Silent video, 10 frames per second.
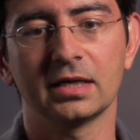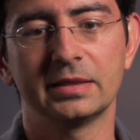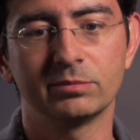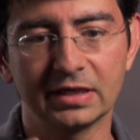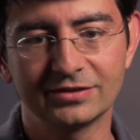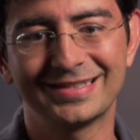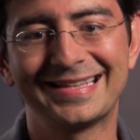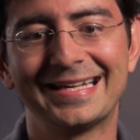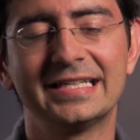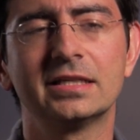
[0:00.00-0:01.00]
Embracing
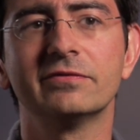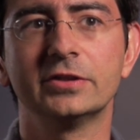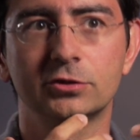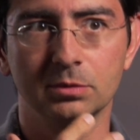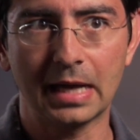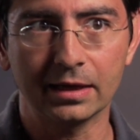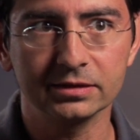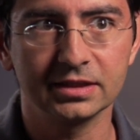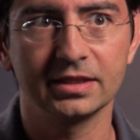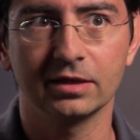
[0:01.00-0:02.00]
the
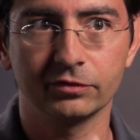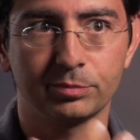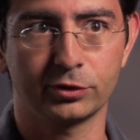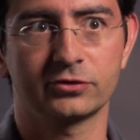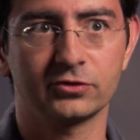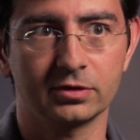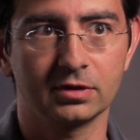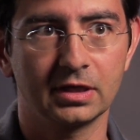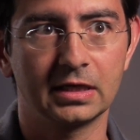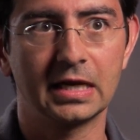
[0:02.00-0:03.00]
individuality of a person
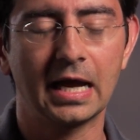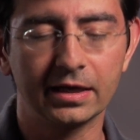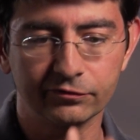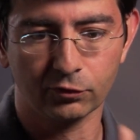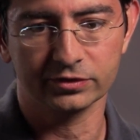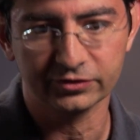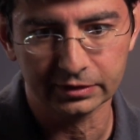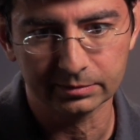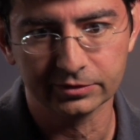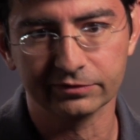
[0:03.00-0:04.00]
and not
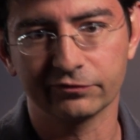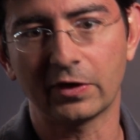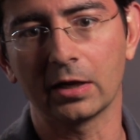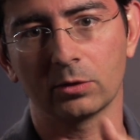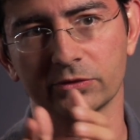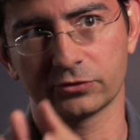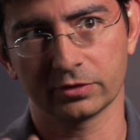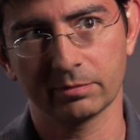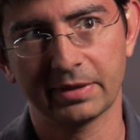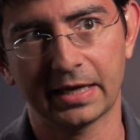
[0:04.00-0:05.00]
forcing them to follow a
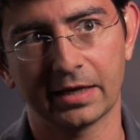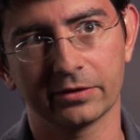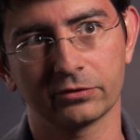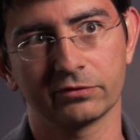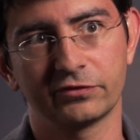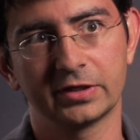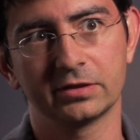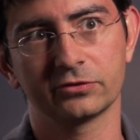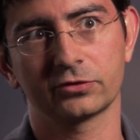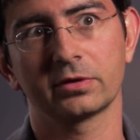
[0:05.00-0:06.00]
certain path or fit in
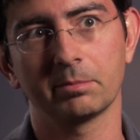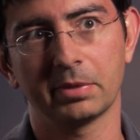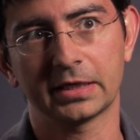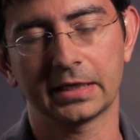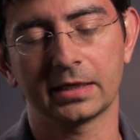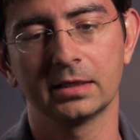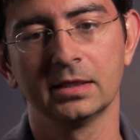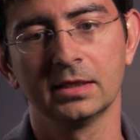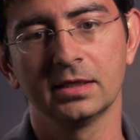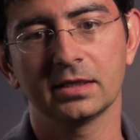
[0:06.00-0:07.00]
a certain bucket,
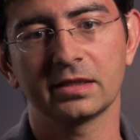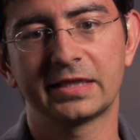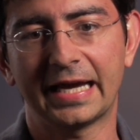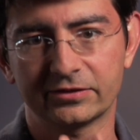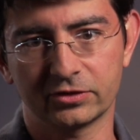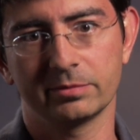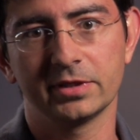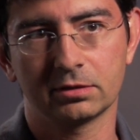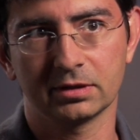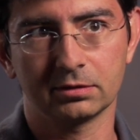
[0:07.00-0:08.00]
that's going to
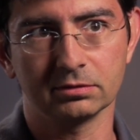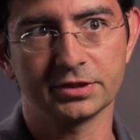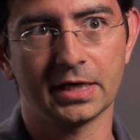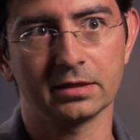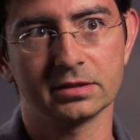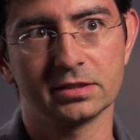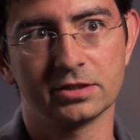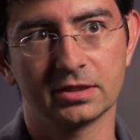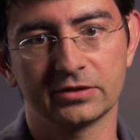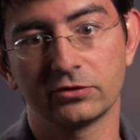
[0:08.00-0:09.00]
be a critical
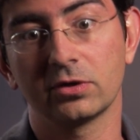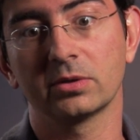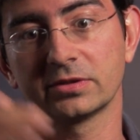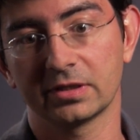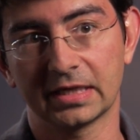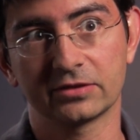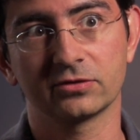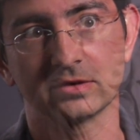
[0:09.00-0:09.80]
challenge as you go into the next